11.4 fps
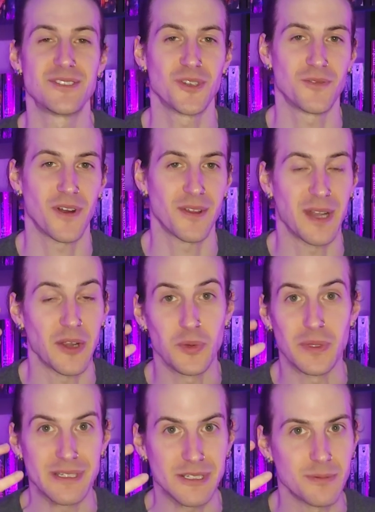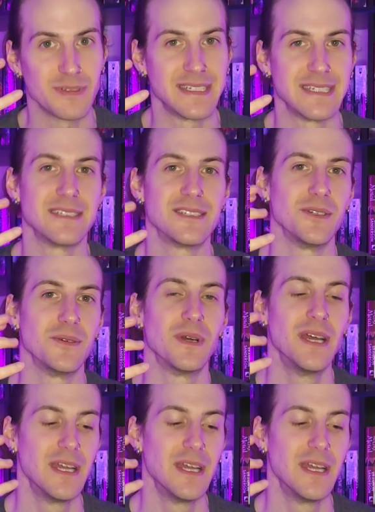so far that I really hope we get into